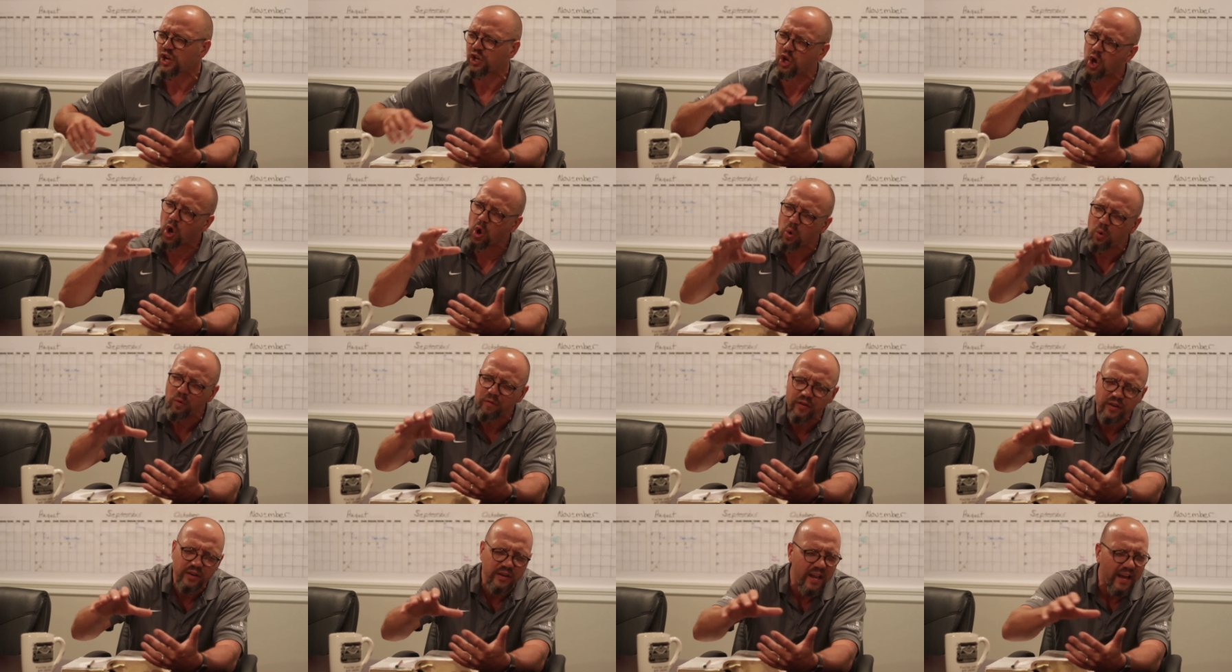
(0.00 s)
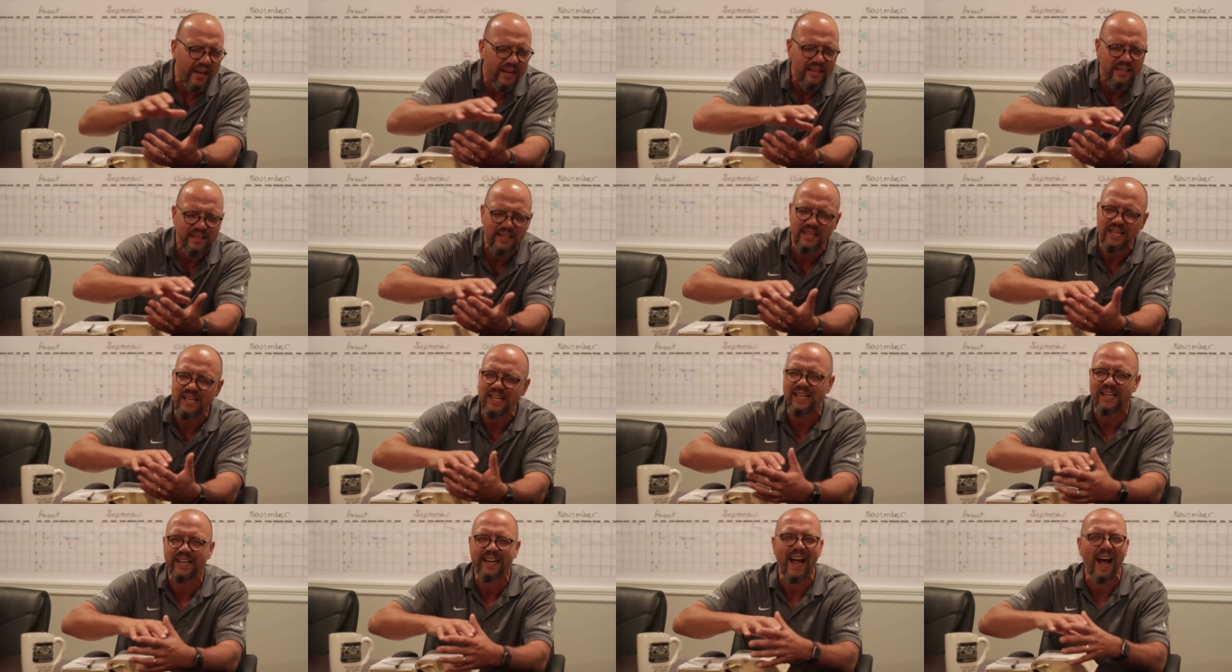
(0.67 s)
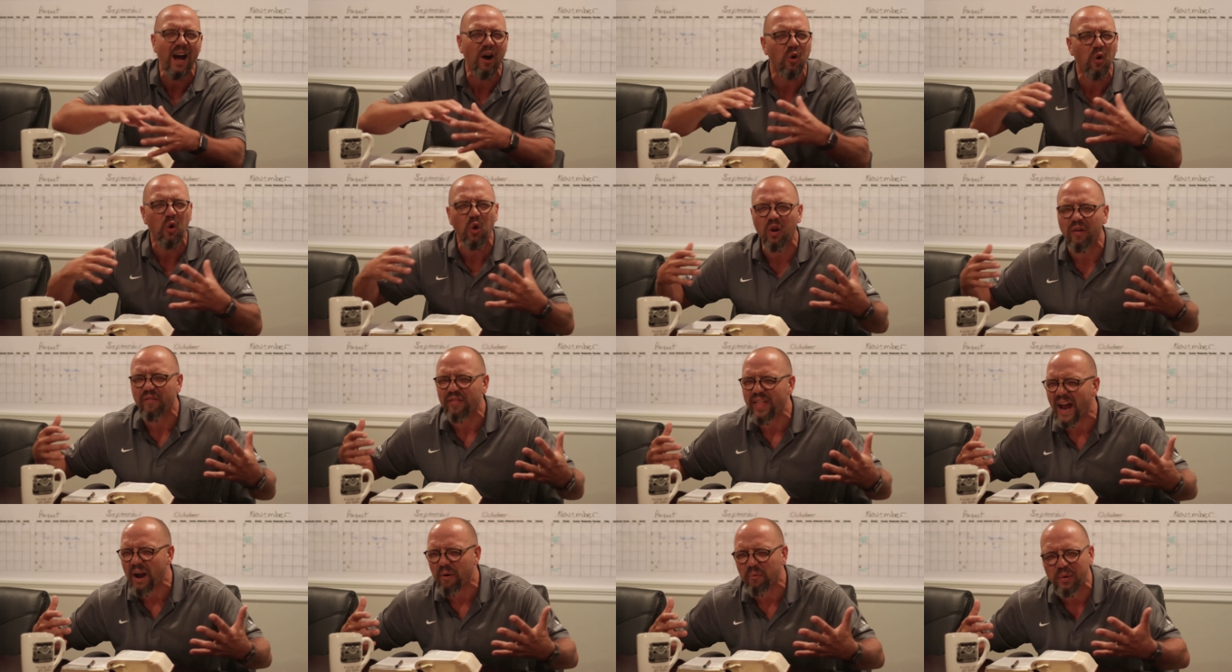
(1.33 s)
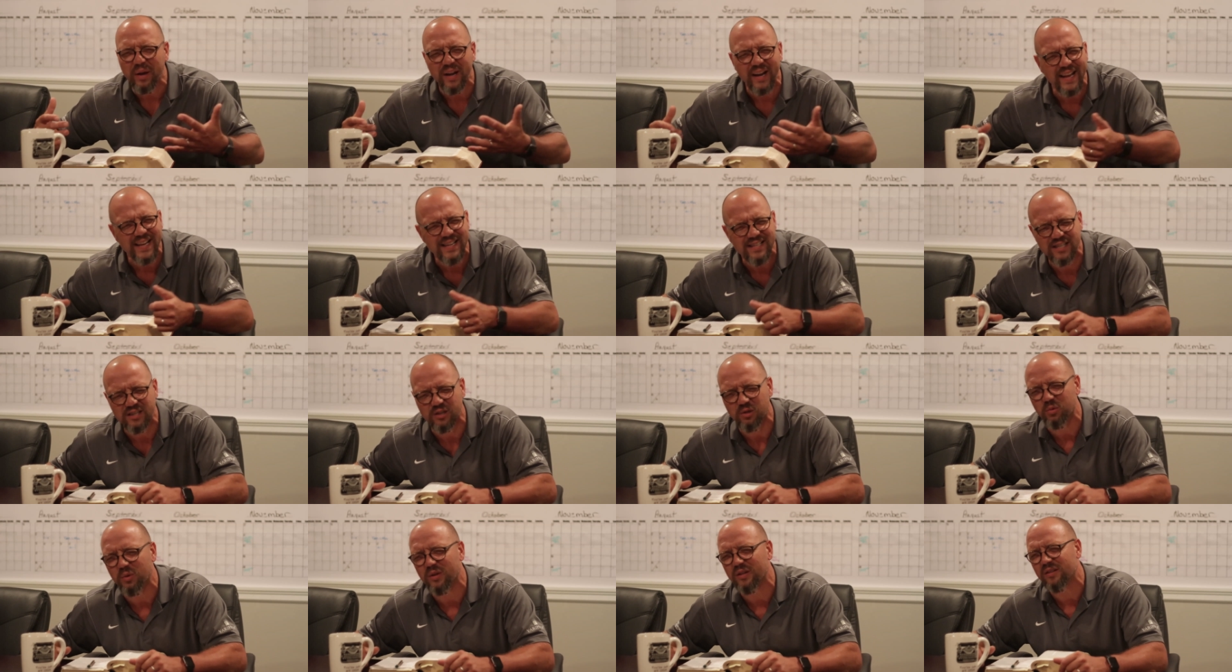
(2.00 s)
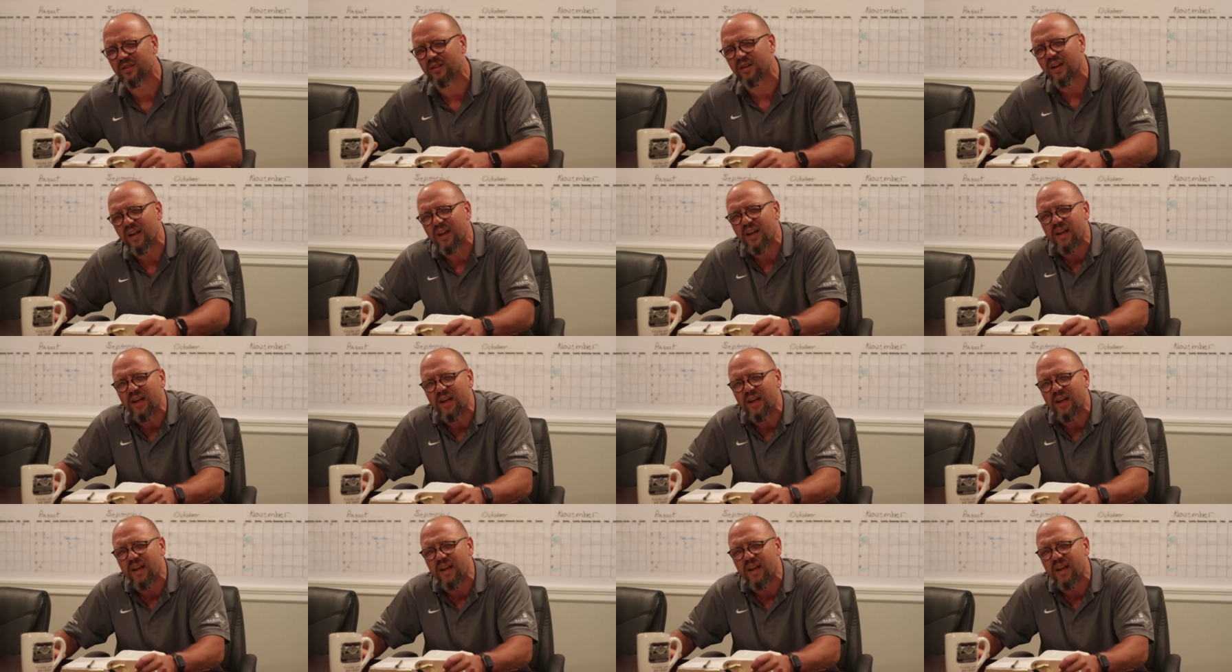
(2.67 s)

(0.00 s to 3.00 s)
COVID 19 and how all of that relates to it.